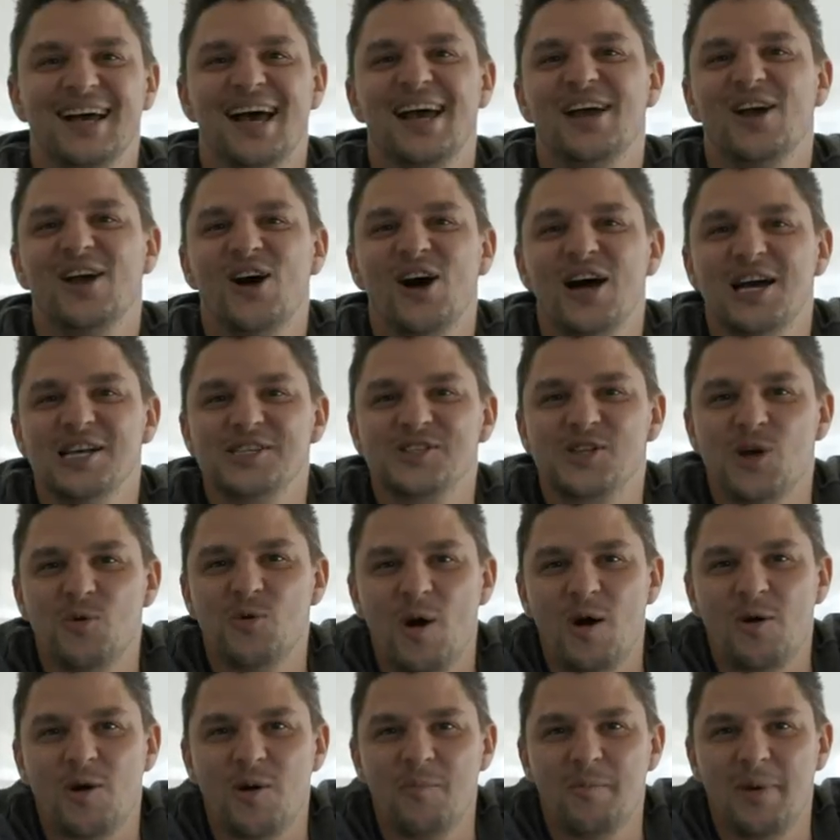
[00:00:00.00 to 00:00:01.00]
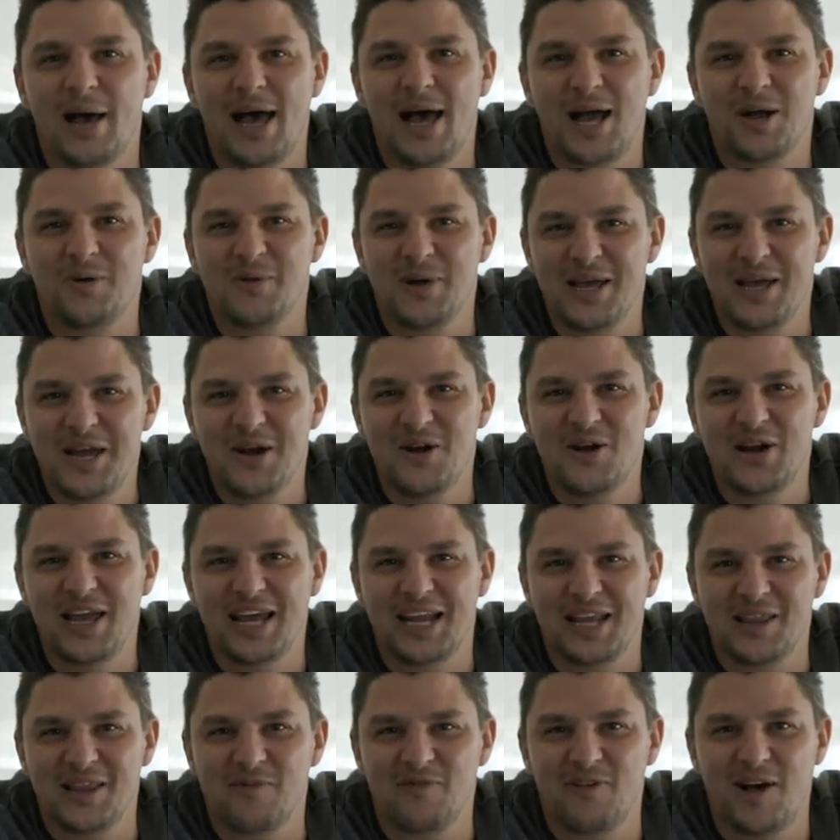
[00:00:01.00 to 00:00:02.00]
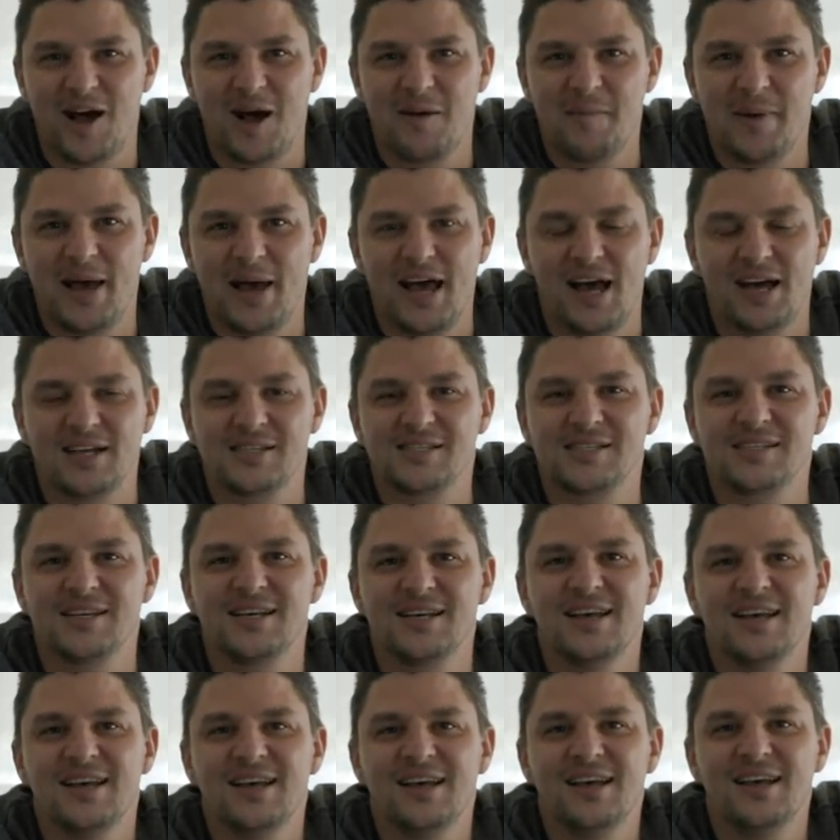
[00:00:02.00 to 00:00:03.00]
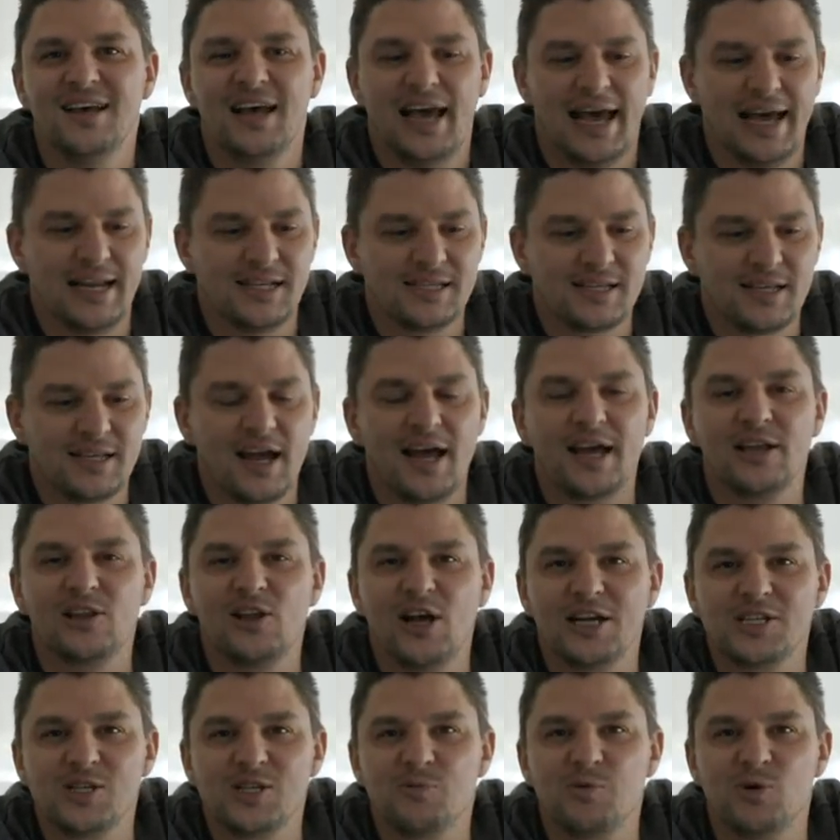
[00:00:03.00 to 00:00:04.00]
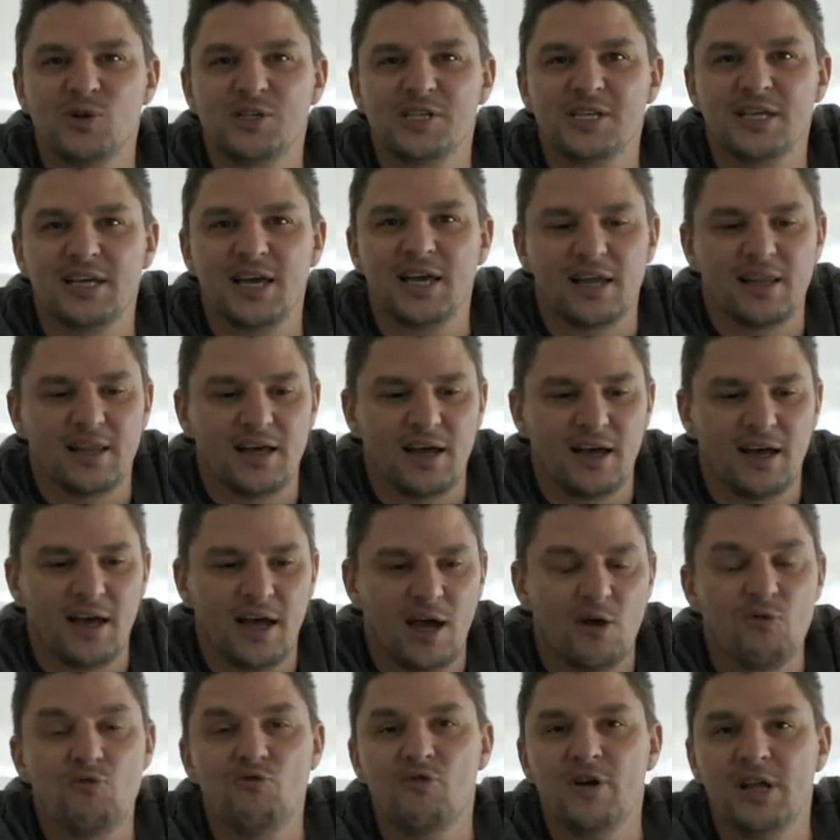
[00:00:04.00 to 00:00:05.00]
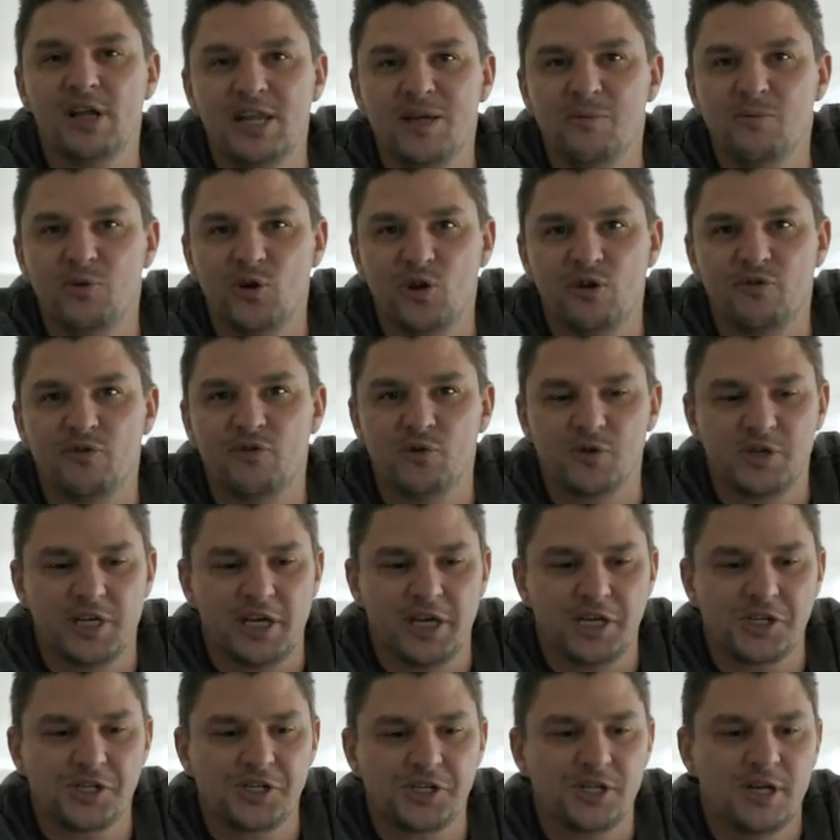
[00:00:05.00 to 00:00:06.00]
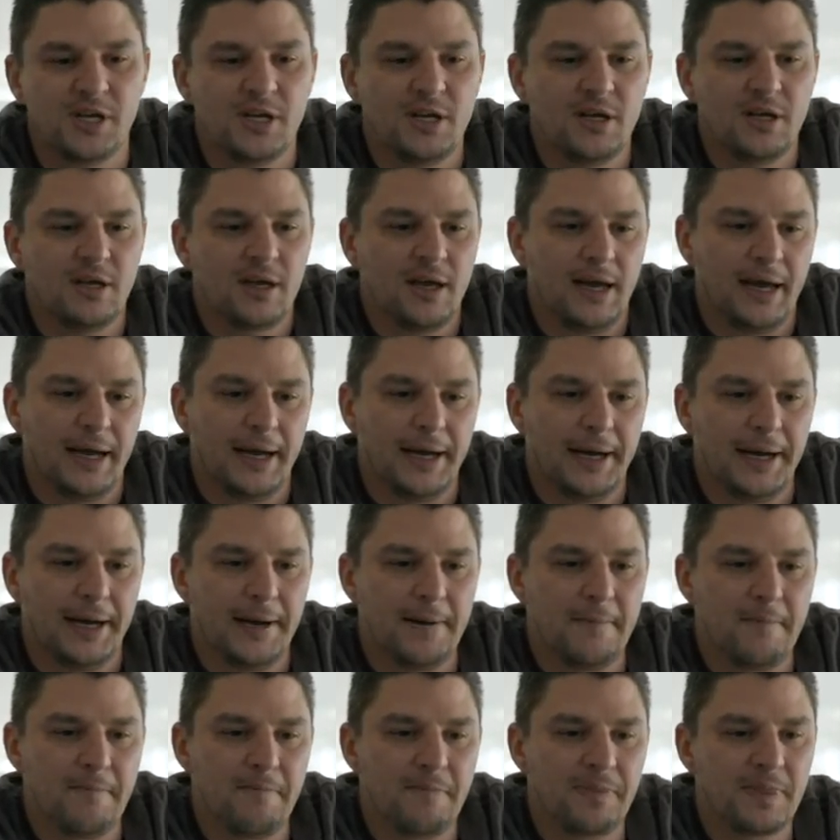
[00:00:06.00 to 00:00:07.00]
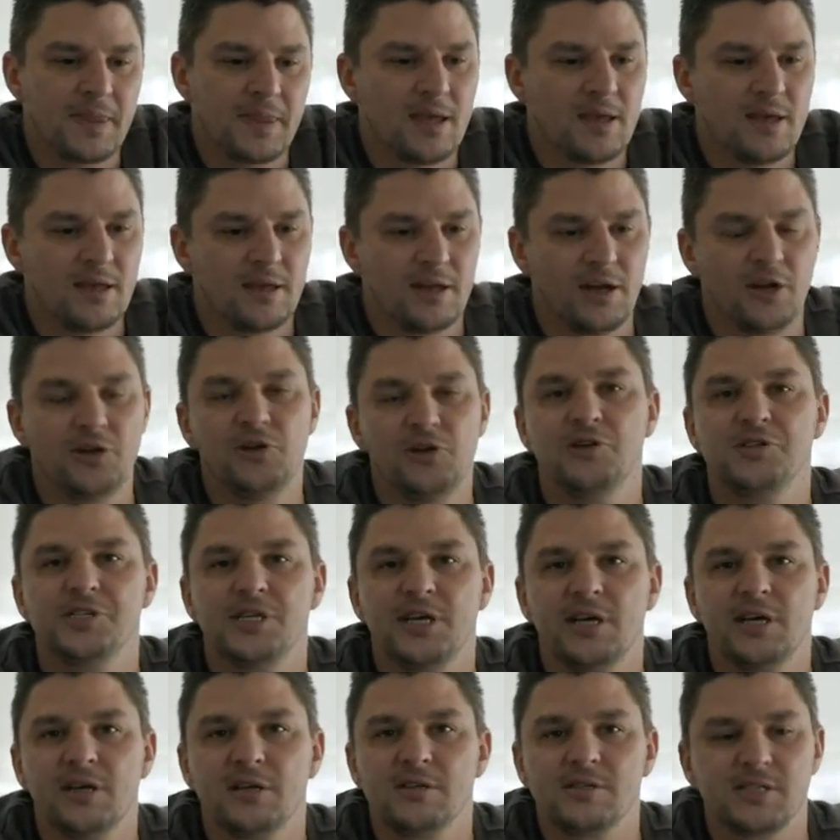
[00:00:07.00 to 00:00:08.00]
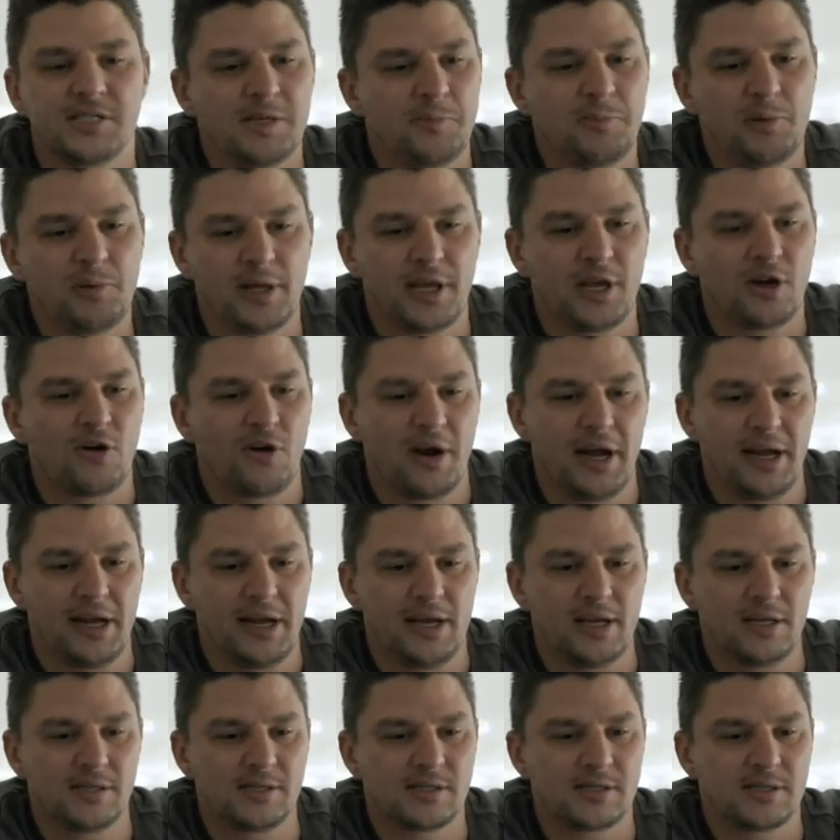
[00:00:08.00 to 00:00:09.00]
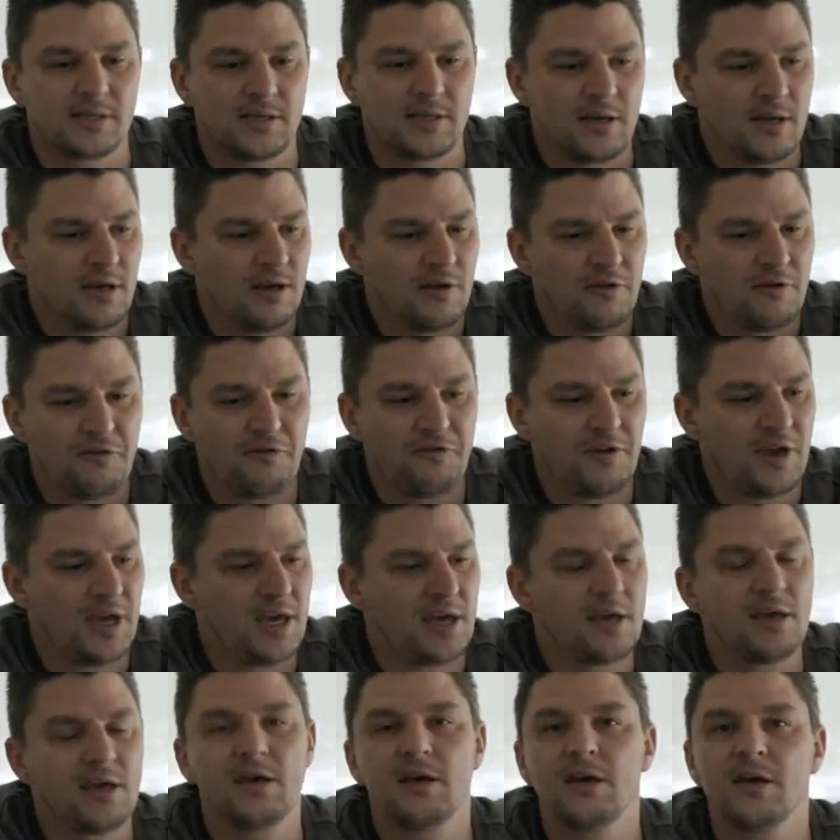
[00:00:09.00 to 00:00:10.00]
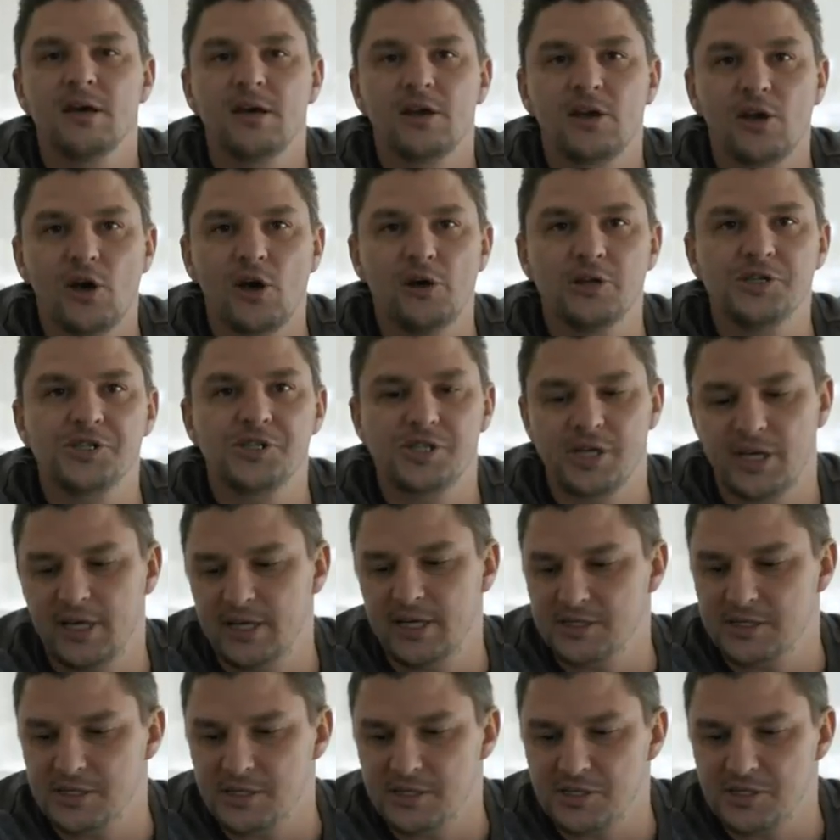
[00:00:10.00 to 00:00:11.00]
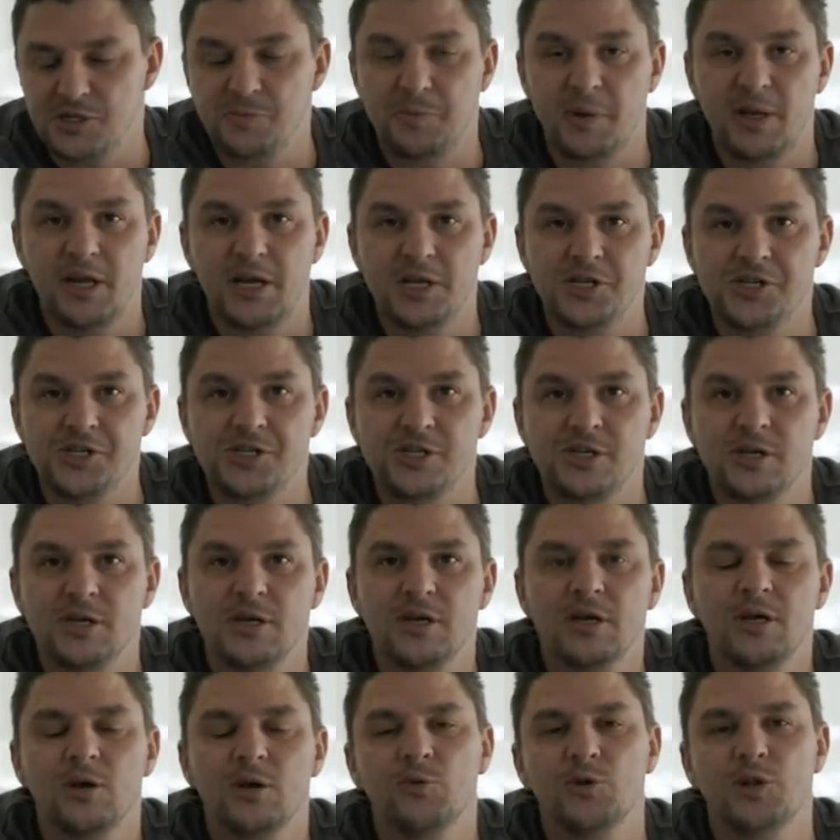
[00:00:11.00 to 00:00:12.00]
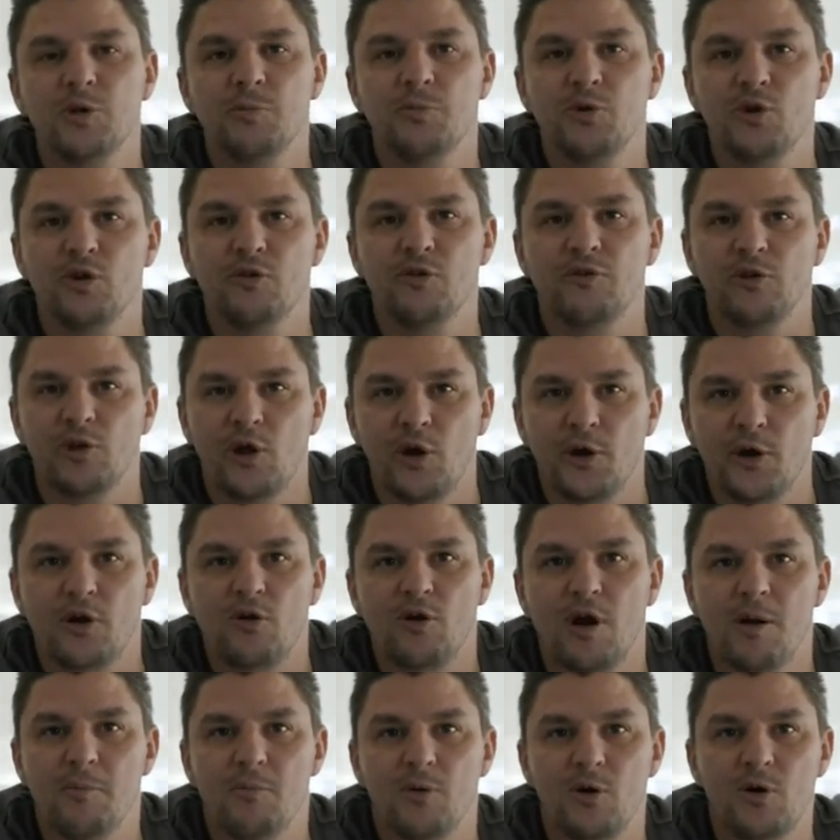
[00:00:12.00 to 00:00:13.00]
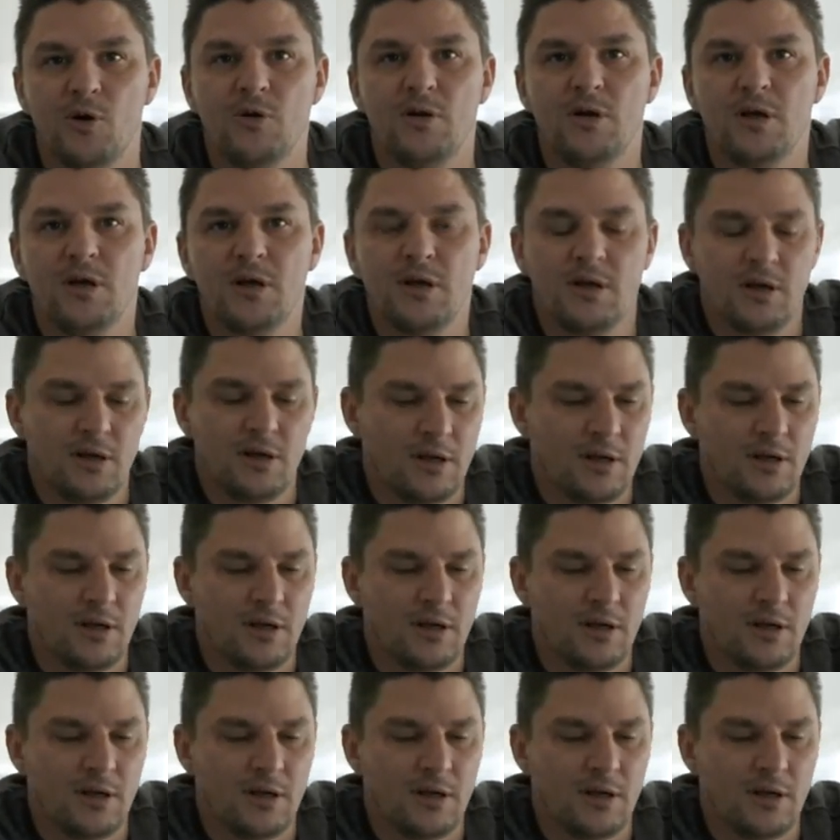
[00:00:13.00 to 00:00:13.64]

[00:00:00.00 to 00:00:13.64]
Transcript: Hey guys, so welcome back. We're here again at the farmhouse, and today I'd like to put together a really beautiful dish. Um, you know, using simple ingredients: fig, goat's cheese, spinach, with a beautiful oat crumble.